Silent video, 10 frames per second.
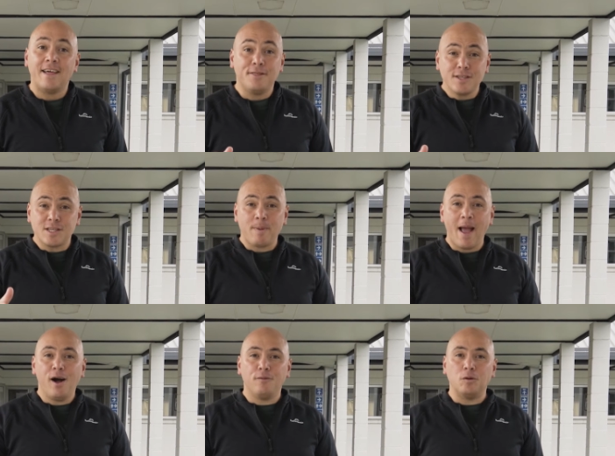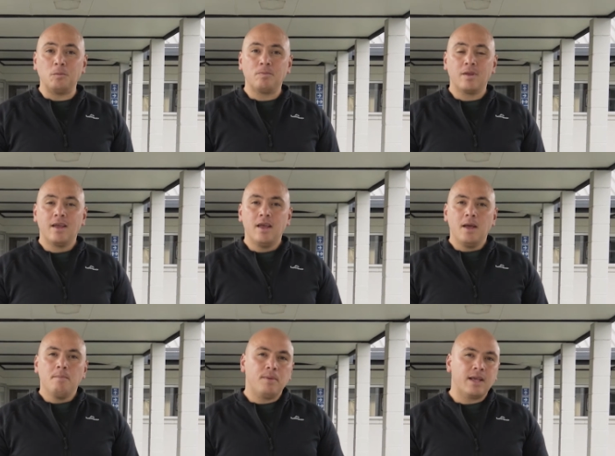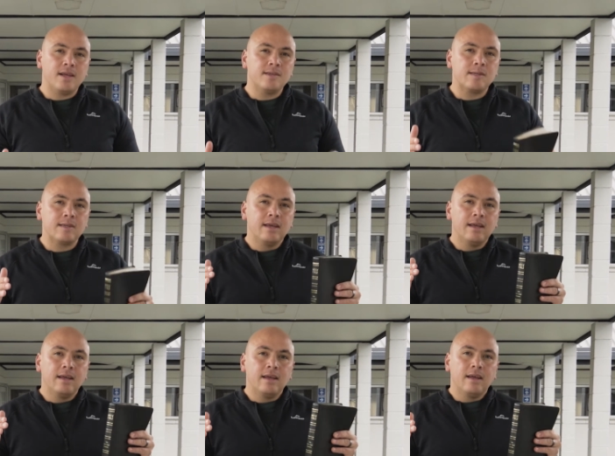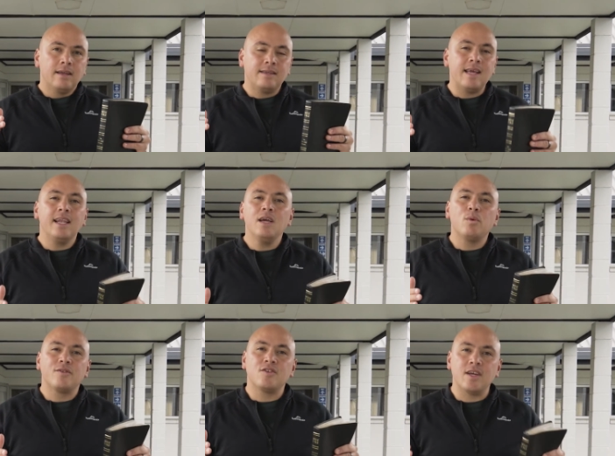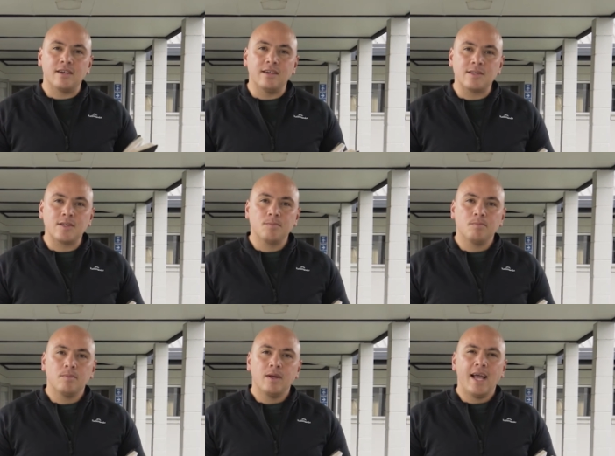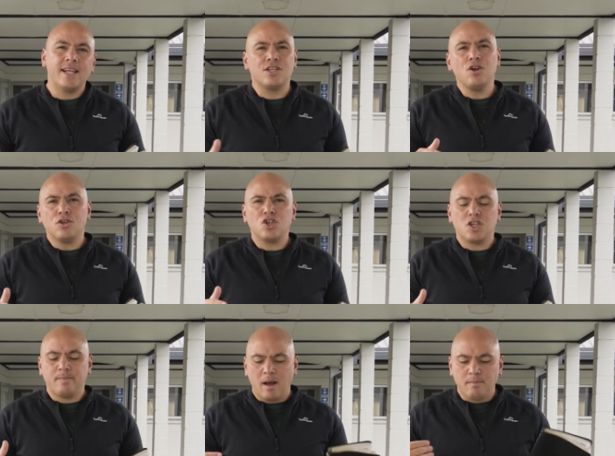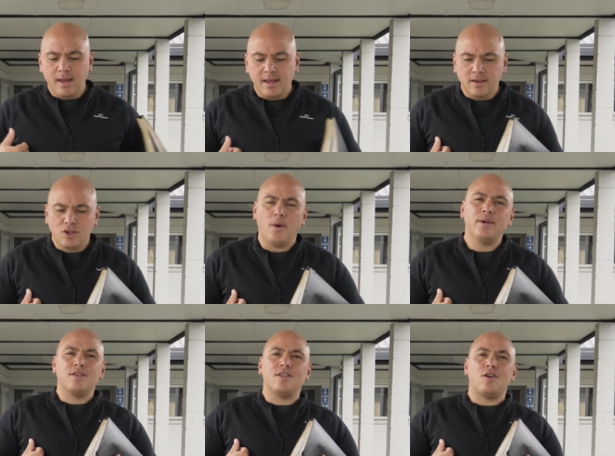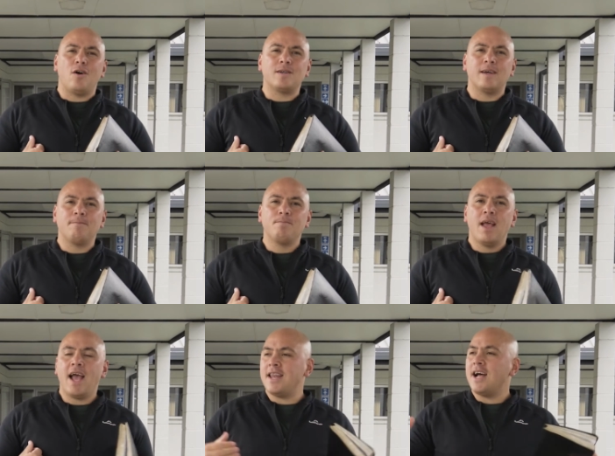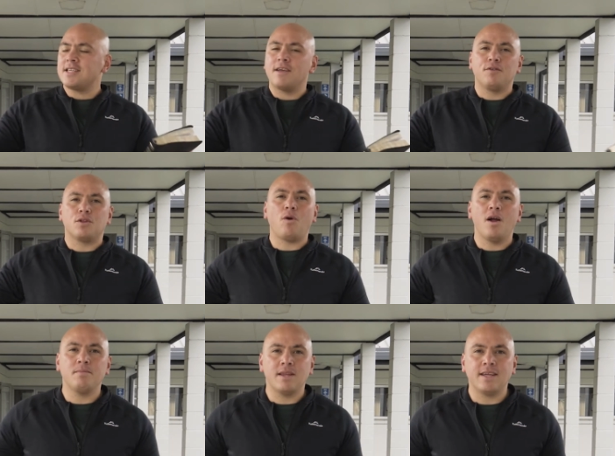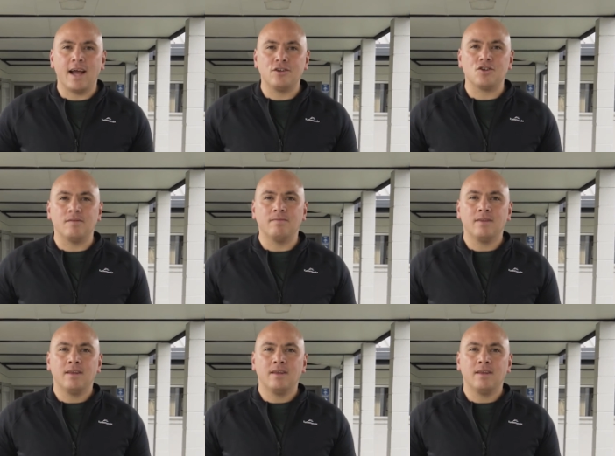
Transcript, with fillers: This is powerful because dealing with sickness, it's not just about me going to the doctor and asking for the right medication.